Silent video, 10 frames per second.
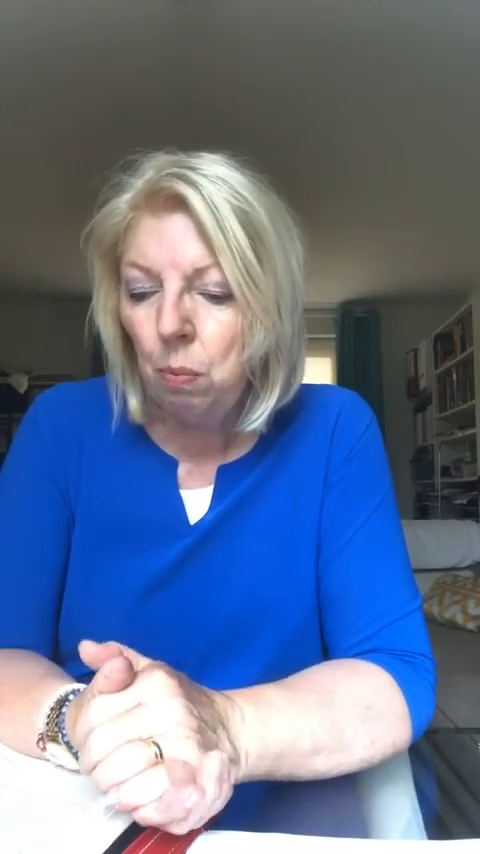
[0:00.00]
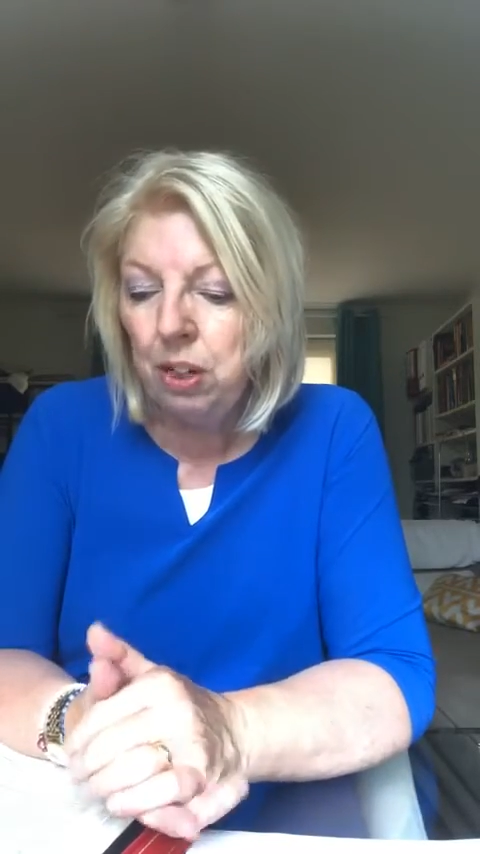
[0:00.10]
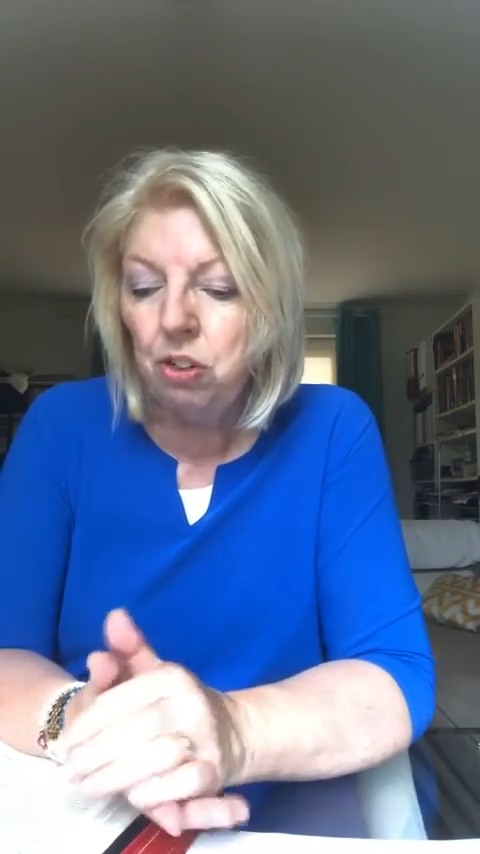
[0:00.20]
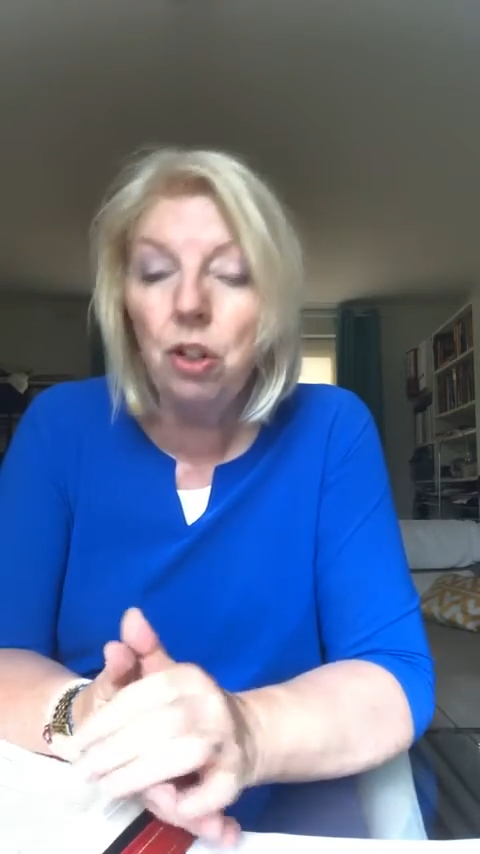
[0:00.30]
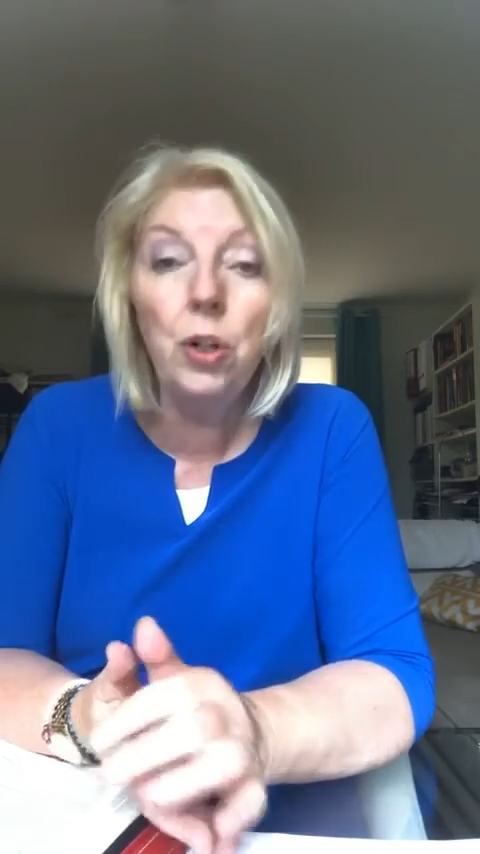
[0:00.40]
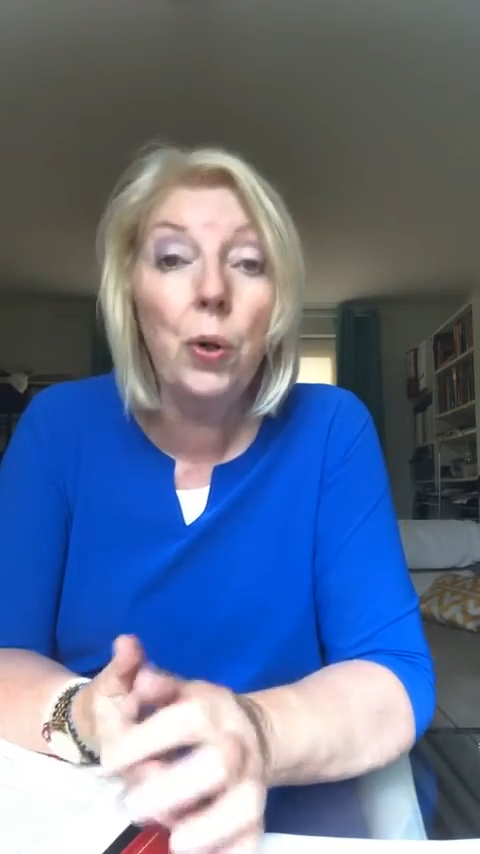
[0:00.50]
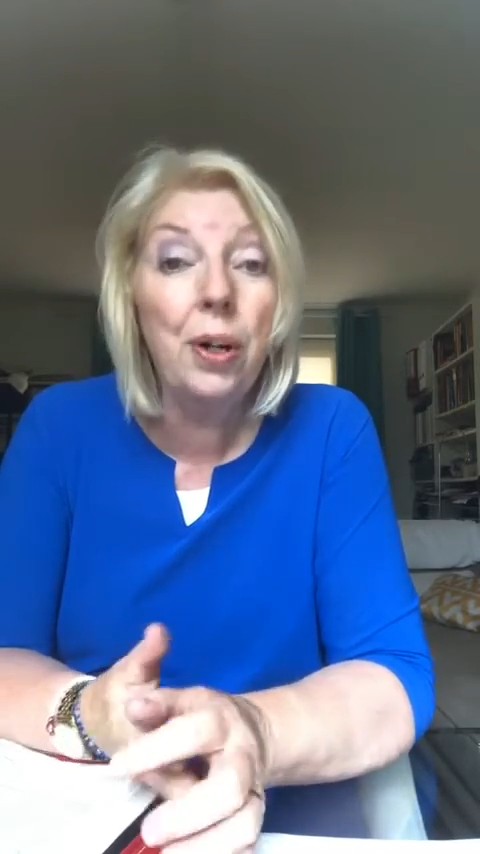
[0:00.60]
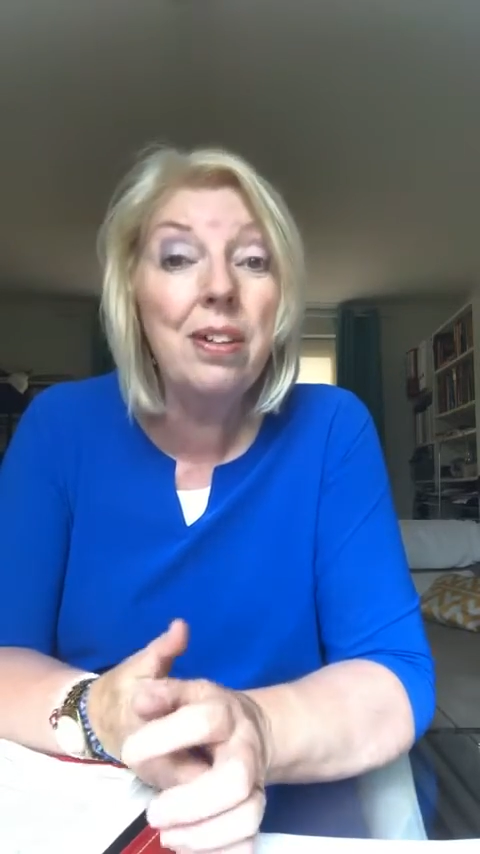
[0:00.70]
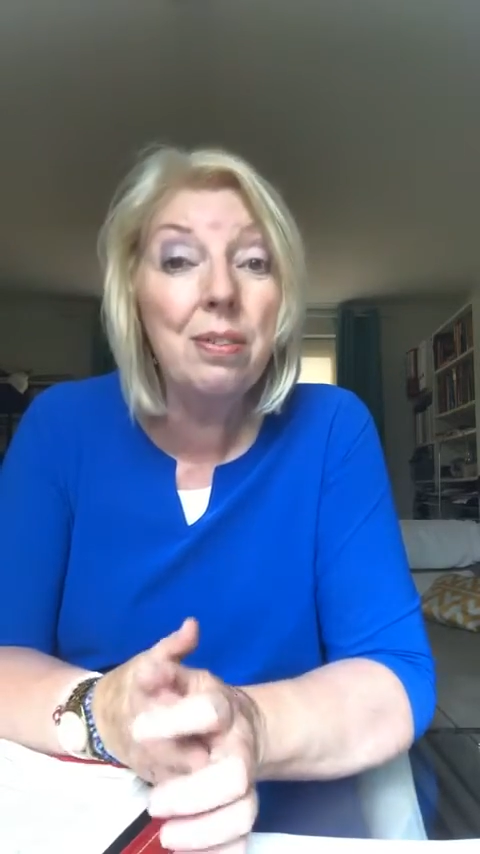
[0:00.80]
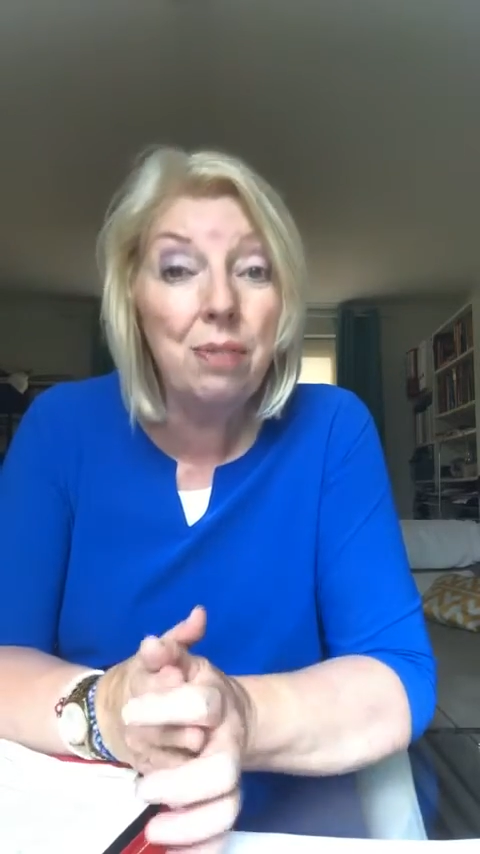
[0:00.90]
which the
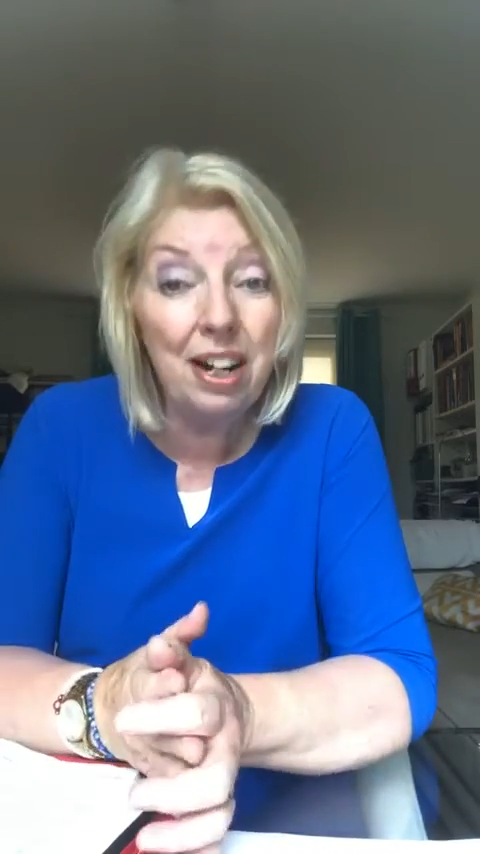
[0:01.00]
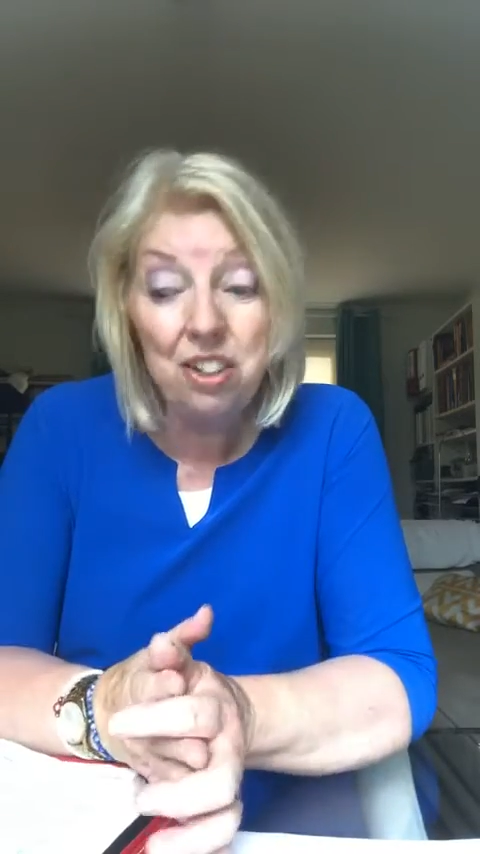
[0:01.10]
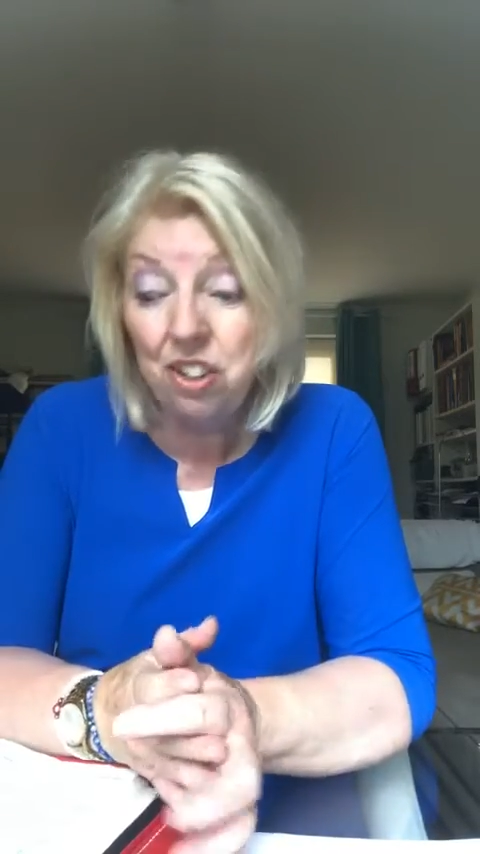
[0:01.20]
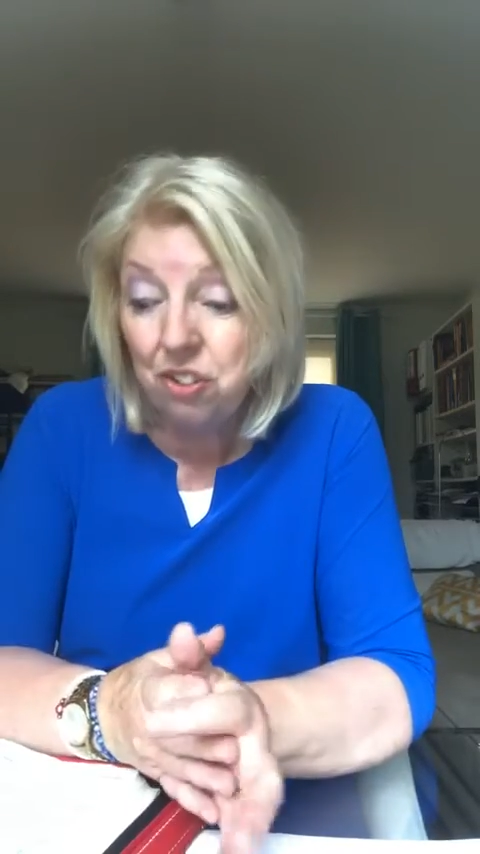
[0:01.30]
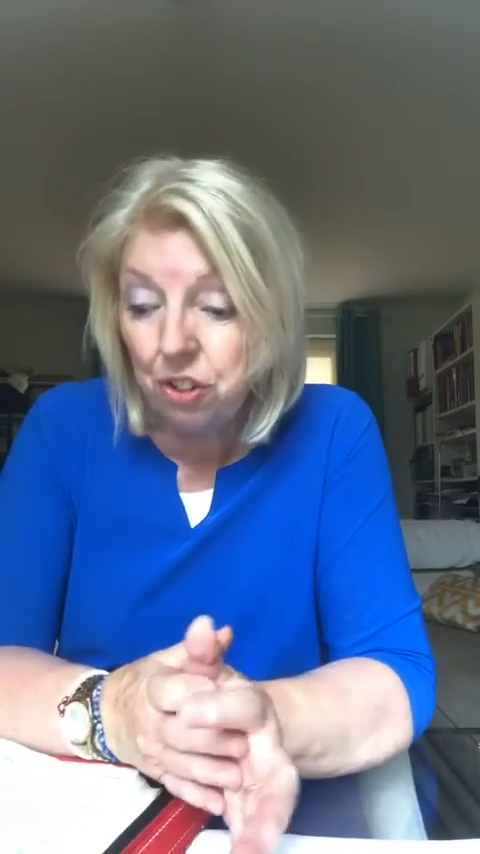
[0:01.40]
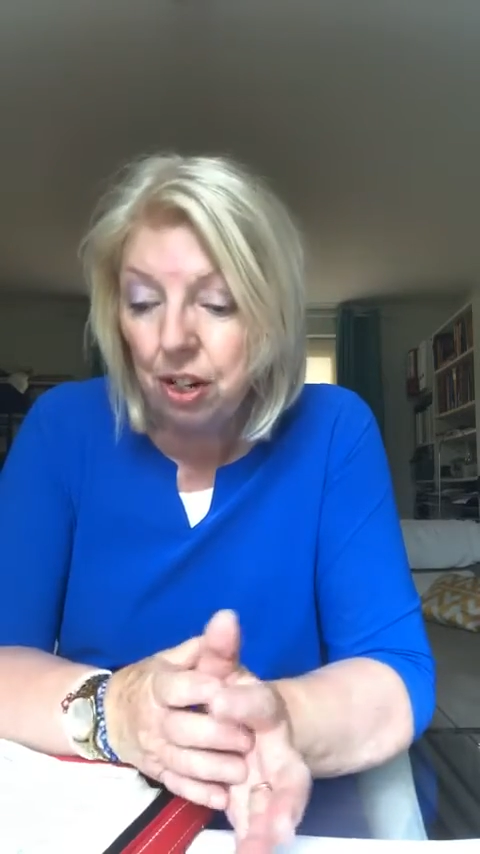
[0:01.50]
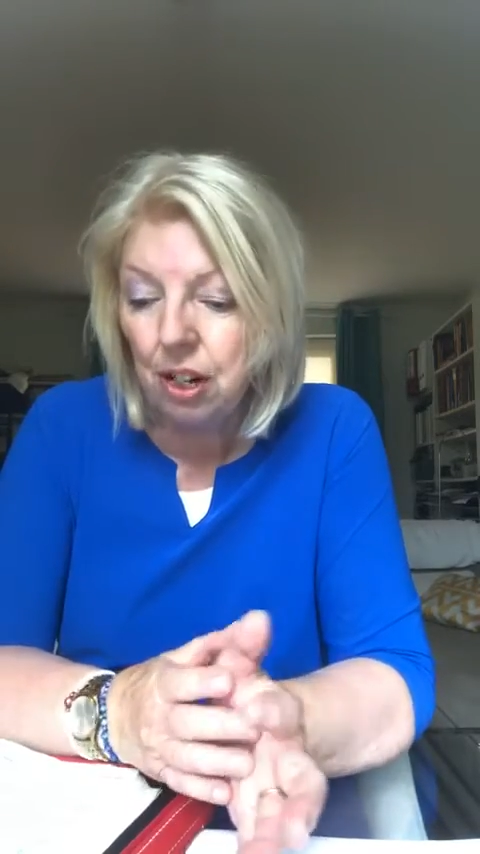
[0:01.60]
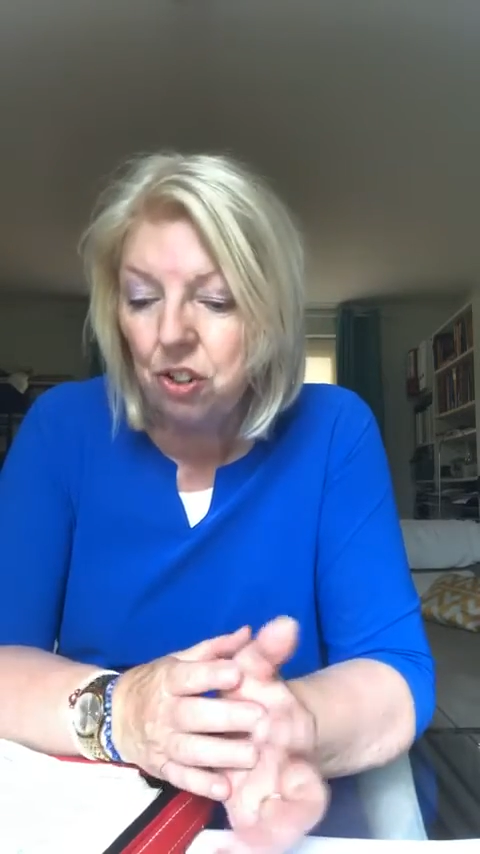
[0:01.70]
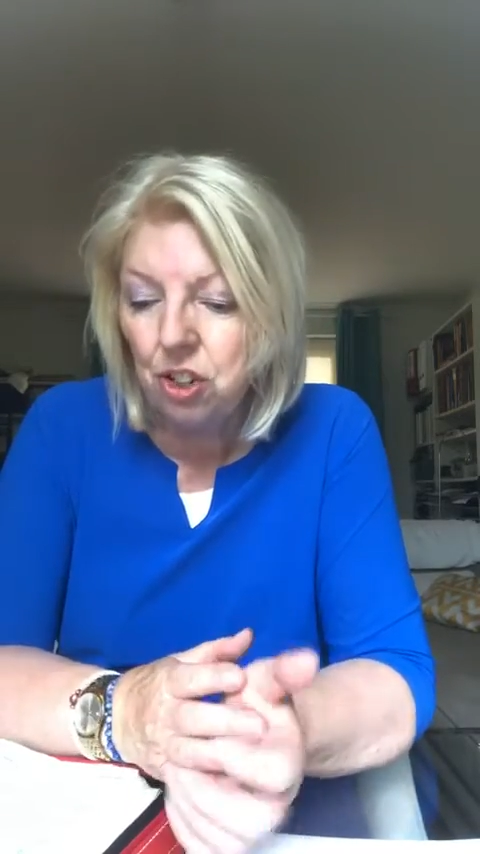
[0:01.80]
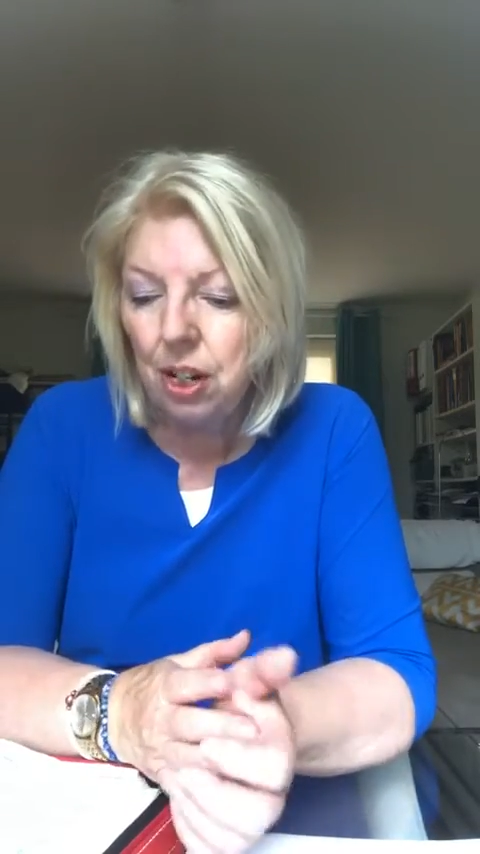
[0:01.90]
Lord, the righteous
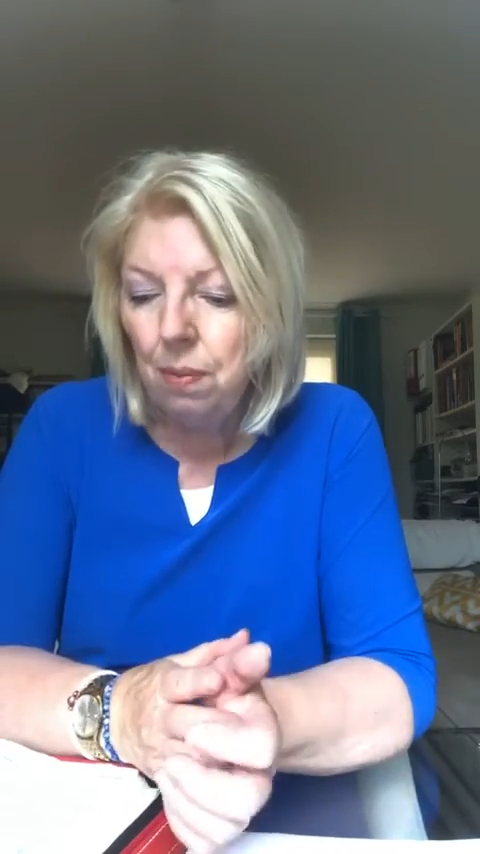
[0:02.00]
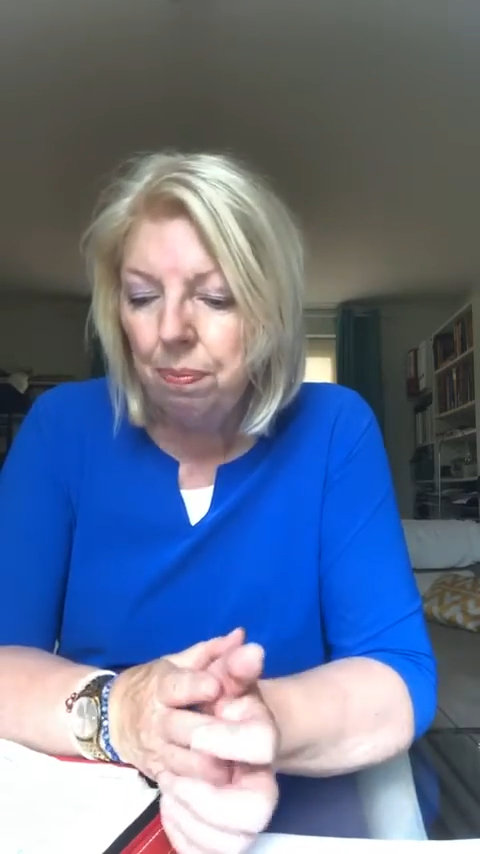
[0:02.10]
Judge."